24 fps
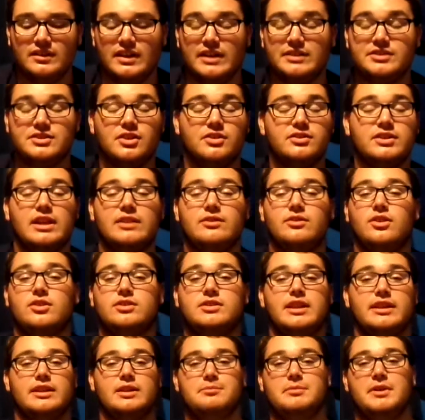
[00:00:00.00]
They still looked
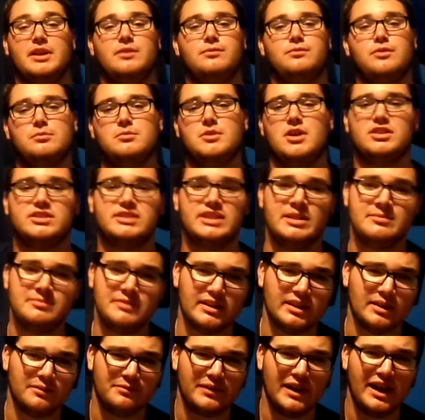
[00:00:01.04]
like a better football team
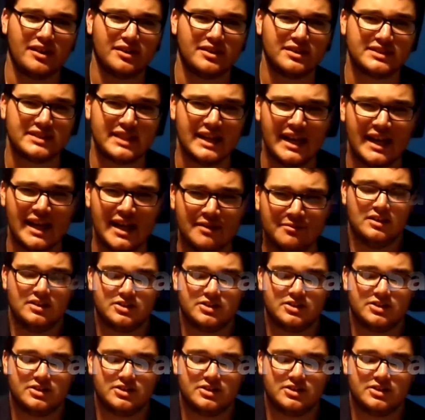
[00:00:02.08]
than the Falcons have.